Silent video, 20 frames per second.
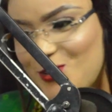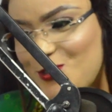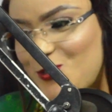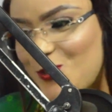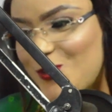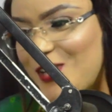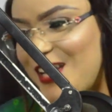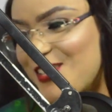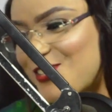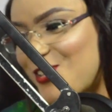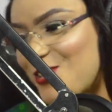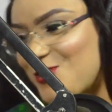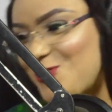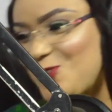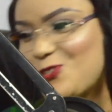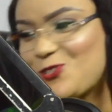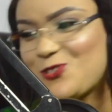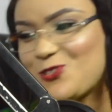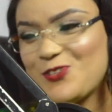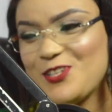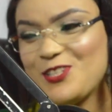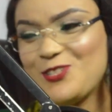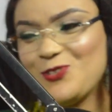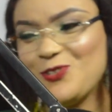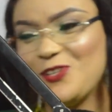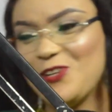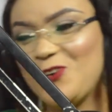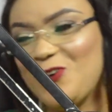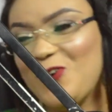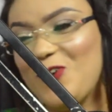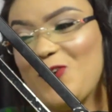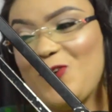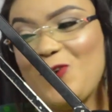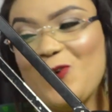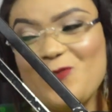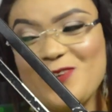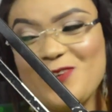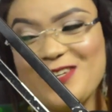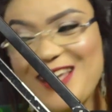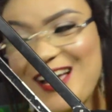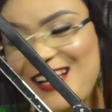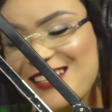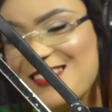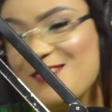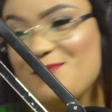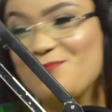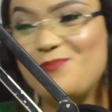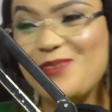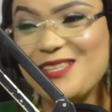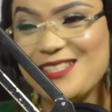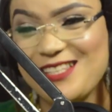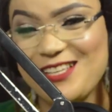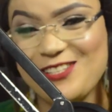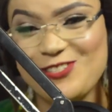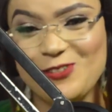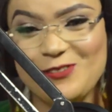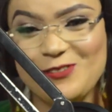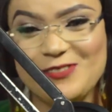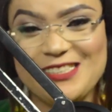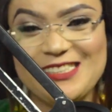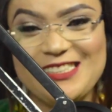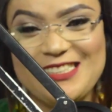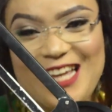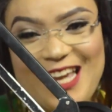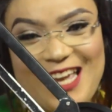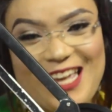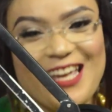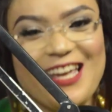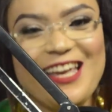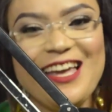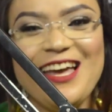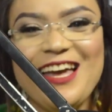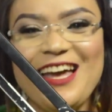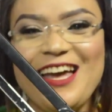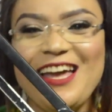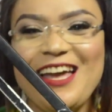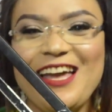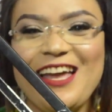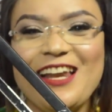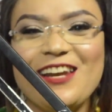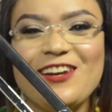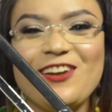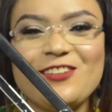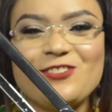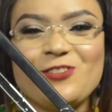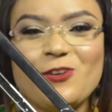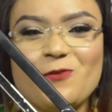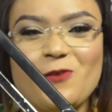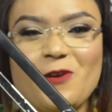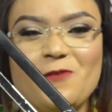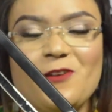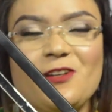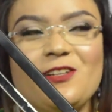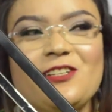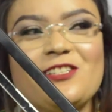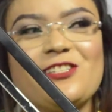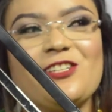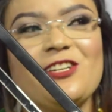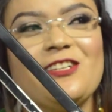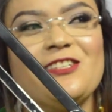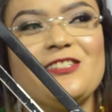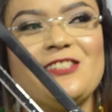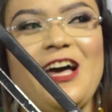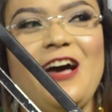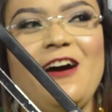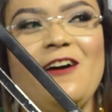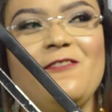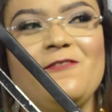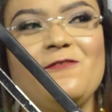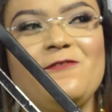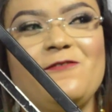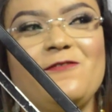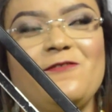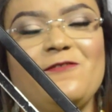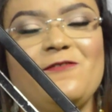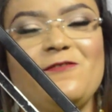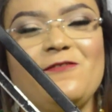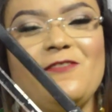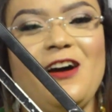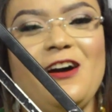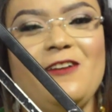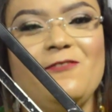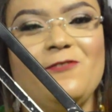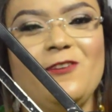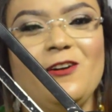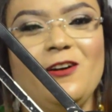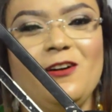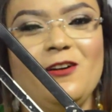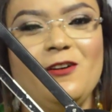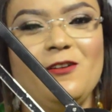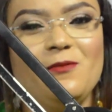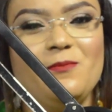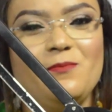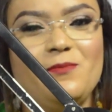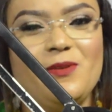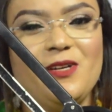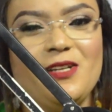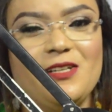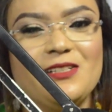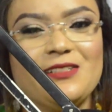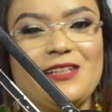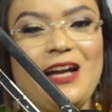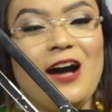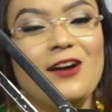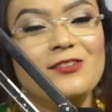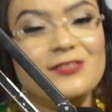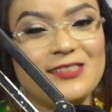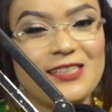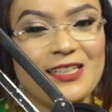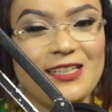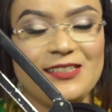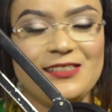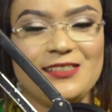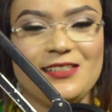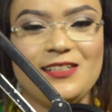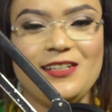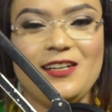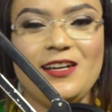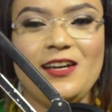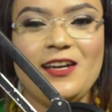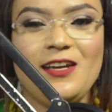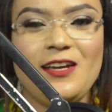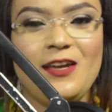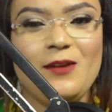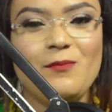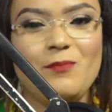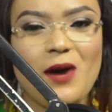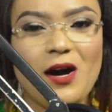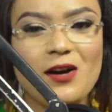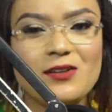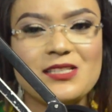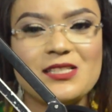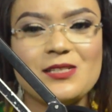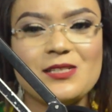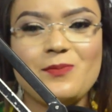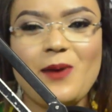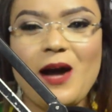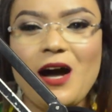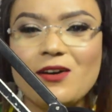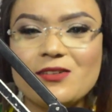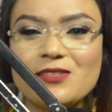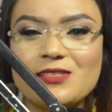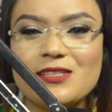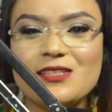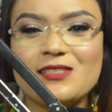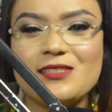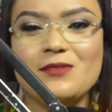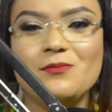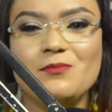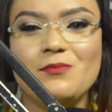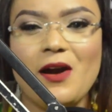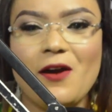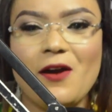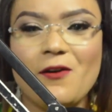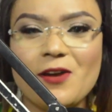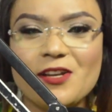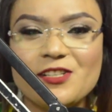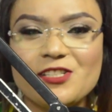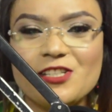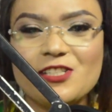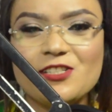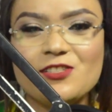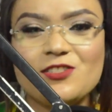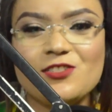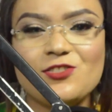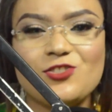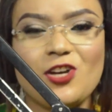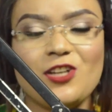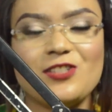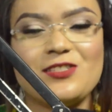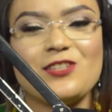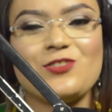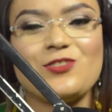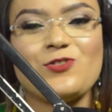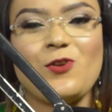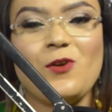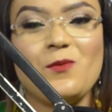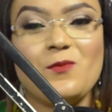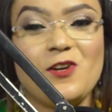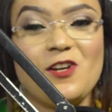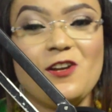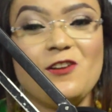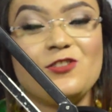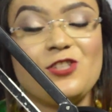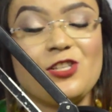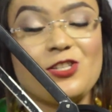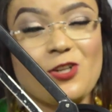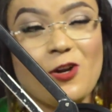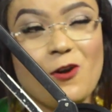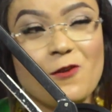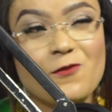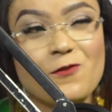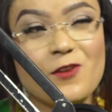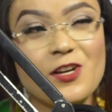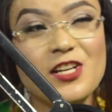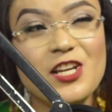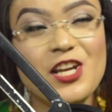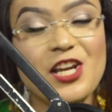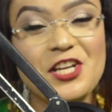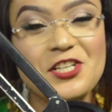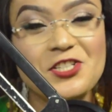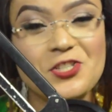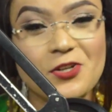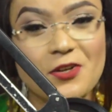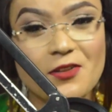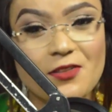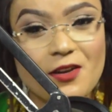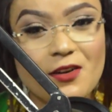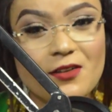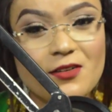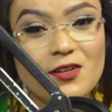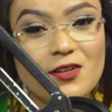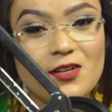So let's just go straight to the COVID-19 business of the day. A lot of revelations have been counted about spouses and marriages just discovering each other